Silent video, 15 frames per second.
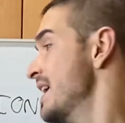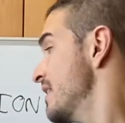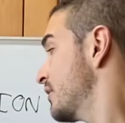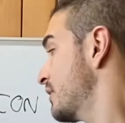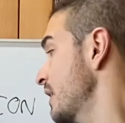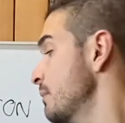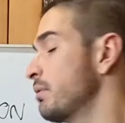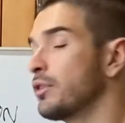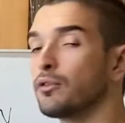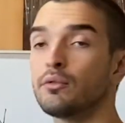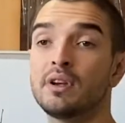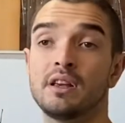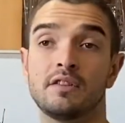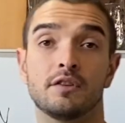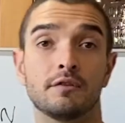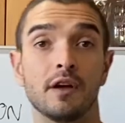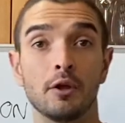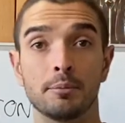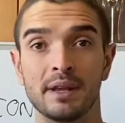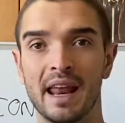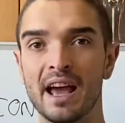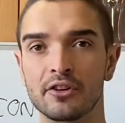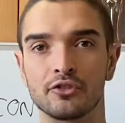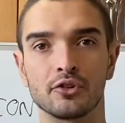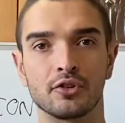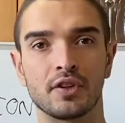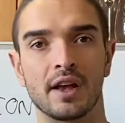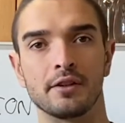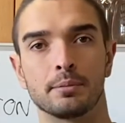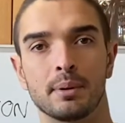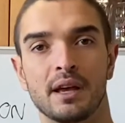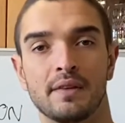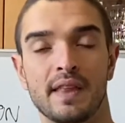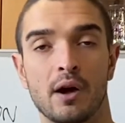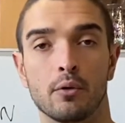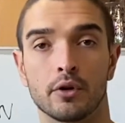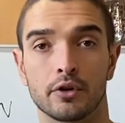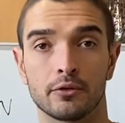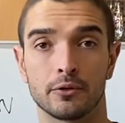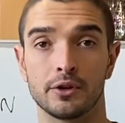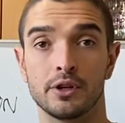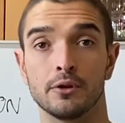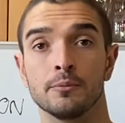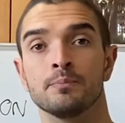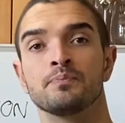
Step three, develop an exercise plan that works for you.